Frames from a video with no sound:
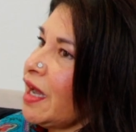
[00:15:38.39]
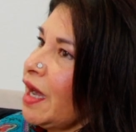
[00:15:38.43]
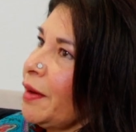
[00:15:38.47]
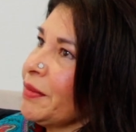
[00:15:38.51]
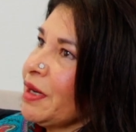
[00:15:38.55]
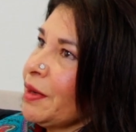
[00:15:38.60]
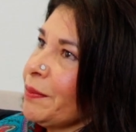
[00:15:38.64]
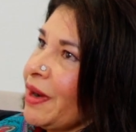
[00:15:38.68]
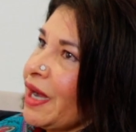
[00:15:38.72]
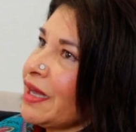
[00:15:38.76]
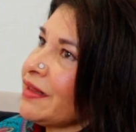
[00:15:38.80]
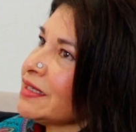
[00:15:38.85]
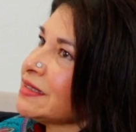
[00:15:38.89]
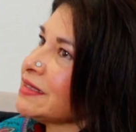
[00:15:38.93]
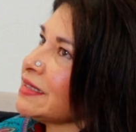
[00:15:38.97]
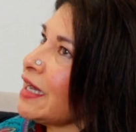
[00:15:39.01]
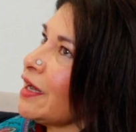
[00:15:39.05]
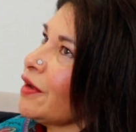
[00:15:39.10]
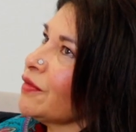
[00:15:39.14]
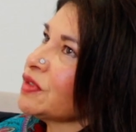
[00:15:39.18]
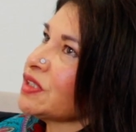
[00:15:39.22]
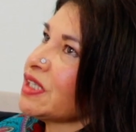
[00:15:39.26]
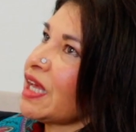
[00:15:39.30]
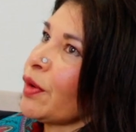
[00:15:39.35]
I'm going to buy this
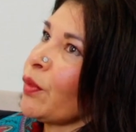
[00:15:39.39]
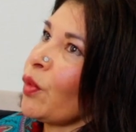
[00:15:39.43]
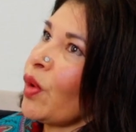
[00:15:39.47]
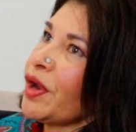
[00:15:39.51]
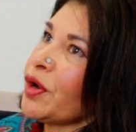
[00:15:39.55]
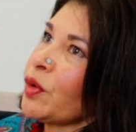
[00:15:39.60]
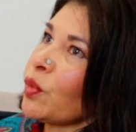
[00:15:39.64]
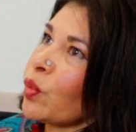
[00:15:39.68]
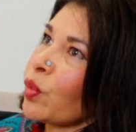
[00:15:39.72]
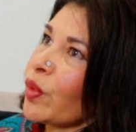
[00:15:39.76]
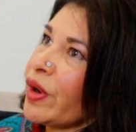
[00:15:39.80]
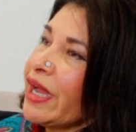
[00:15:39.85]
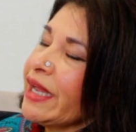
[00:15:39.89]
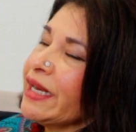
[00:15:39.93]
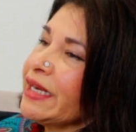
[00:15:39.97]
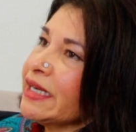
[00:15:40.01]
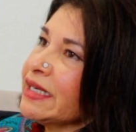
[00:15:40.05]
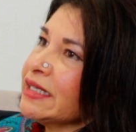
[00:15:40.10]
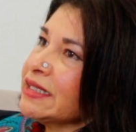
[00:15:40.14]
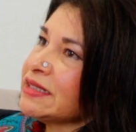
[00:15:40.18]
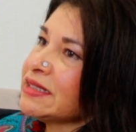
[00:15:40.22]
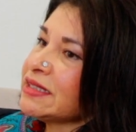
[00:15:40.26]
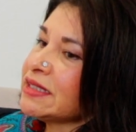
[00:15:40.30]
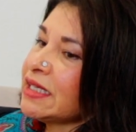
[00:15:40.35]
house, I want to rent
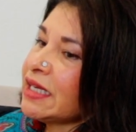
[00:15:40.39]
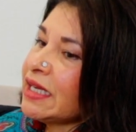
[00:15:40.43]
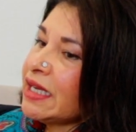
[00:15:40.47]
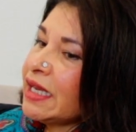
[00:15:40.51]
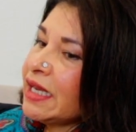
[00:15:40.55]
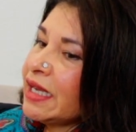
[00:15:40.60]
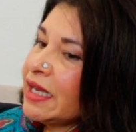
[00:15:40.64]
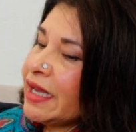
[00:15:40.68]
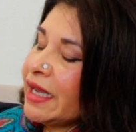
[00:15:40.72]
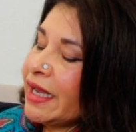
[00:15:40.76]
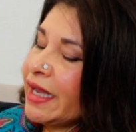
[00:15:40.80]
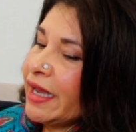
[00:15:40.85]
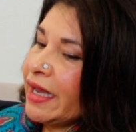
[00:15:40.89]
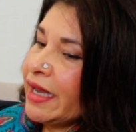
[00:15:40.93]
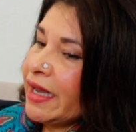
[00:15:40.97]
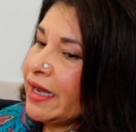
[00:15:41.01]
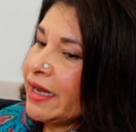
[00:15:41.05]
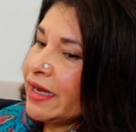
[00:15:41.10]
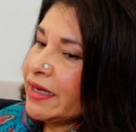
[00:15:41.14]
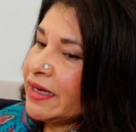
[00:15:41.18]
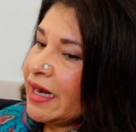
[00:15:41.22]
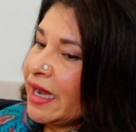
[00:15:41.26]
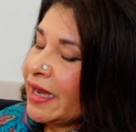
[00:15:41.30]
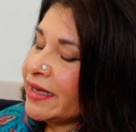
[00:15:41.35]
it,
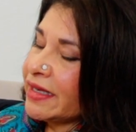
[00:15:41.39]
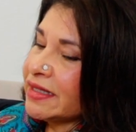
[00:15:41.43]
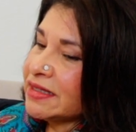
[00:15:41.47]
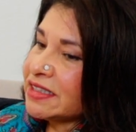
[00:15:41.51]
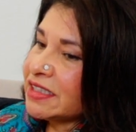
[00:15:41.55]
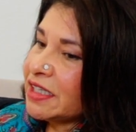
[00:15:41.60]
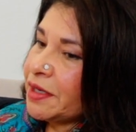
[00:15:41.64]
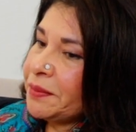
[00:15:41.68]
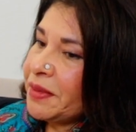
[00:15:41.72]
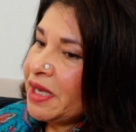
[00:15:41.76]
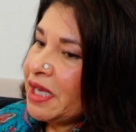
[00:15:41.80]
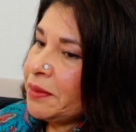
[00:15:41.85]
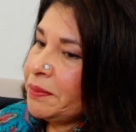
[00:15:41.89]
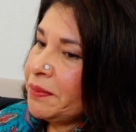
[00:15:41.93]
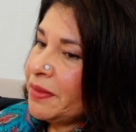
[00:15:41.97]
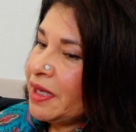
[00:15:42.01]
and I estimate